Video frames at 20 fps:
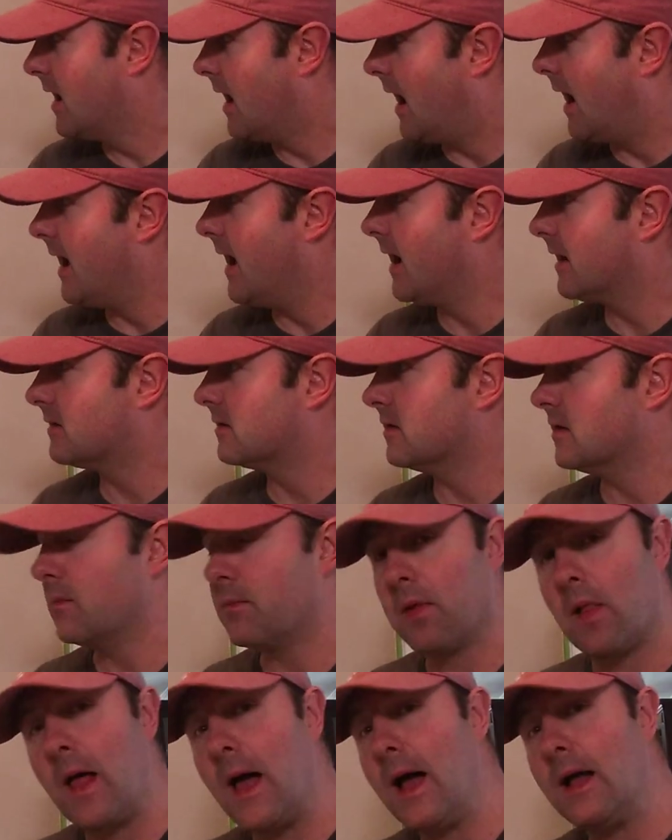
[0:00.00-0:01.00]
I actually
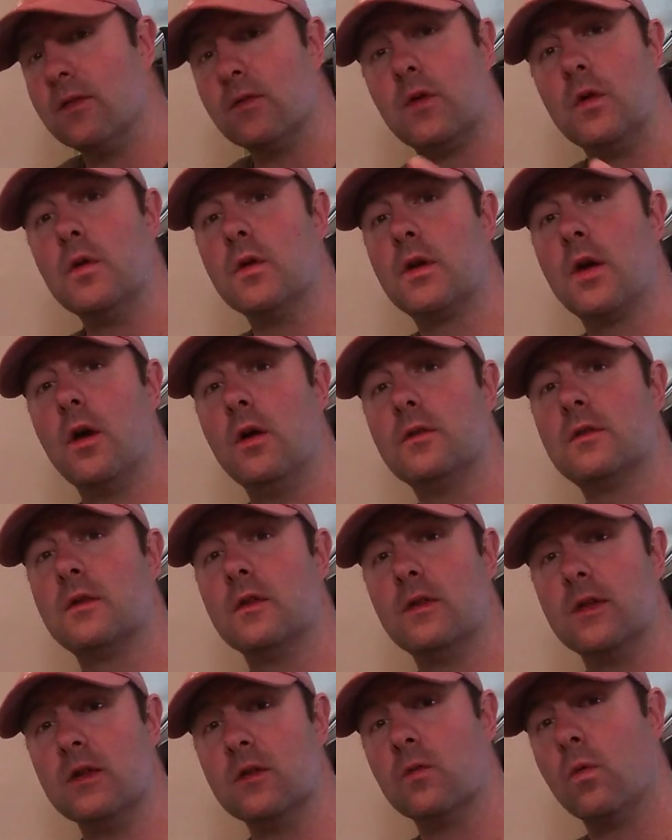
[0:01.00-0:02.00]
applied 2 coats
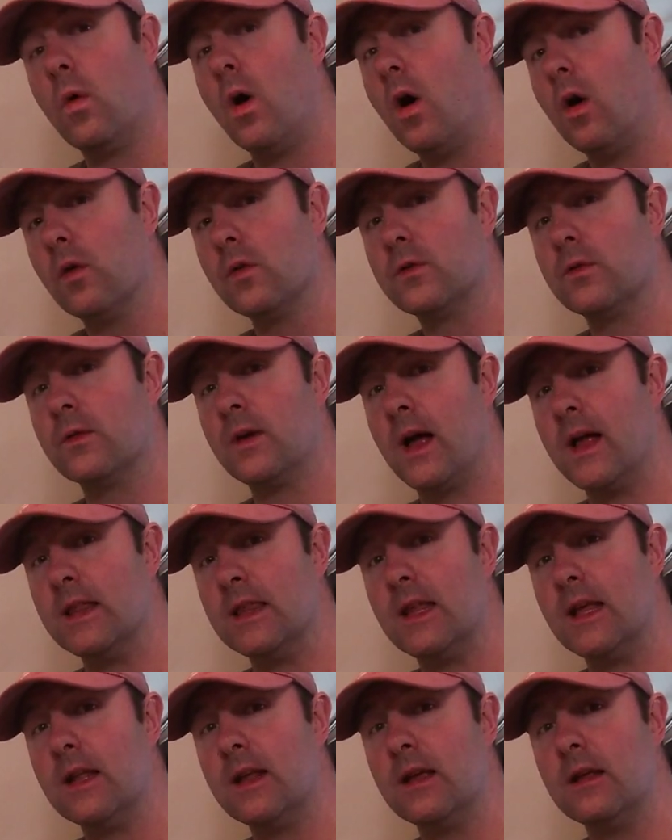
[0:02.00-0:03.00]
to these walls when I
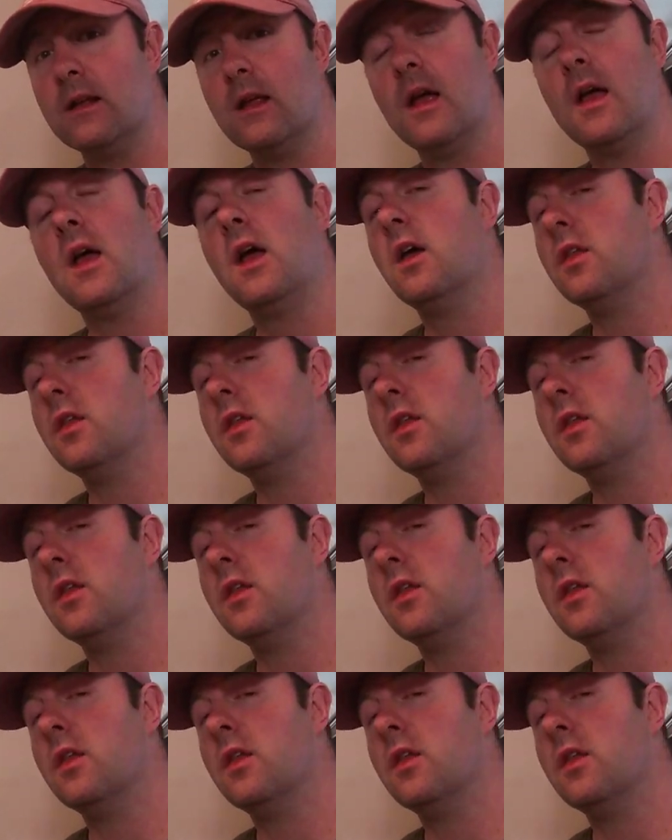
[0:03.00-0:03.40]
did it.